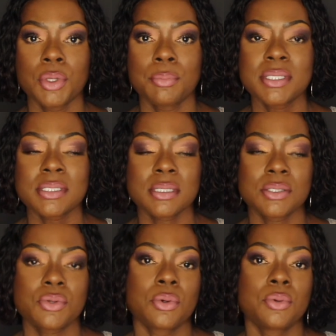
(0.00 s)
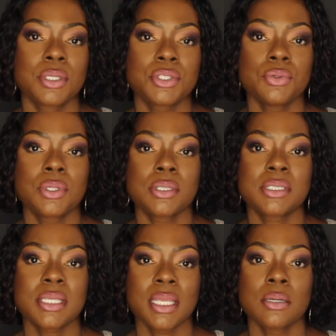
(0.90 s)
business has grown, that you can
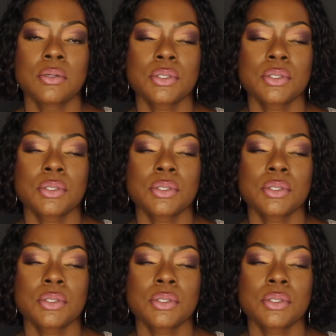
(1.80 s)
scale.